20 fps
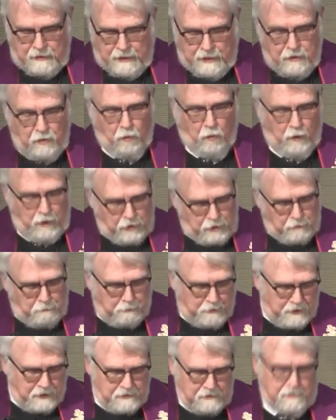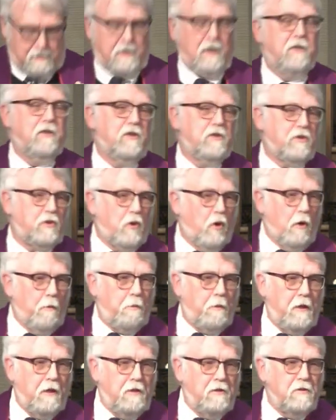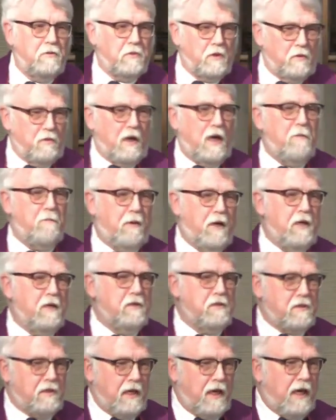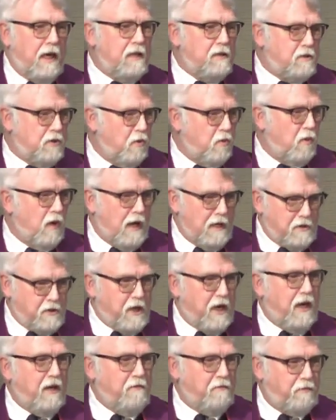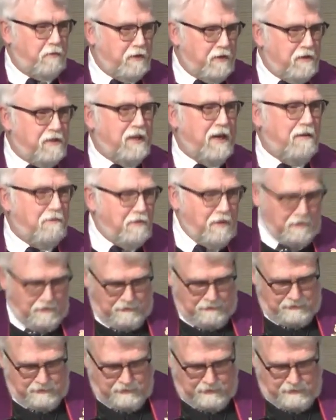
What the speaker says: And the wildebeests and the scorpions were right by your side to watch out for the devil.